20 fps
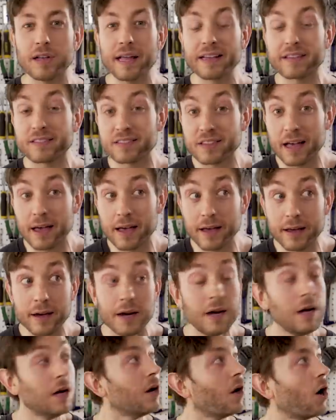like
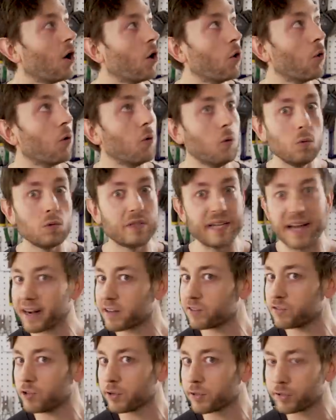say, oh,
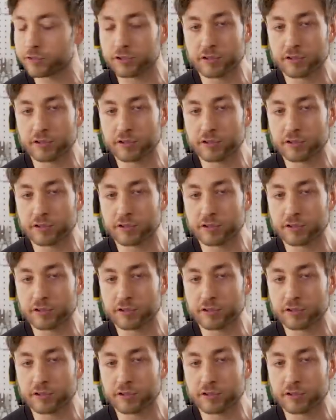text on a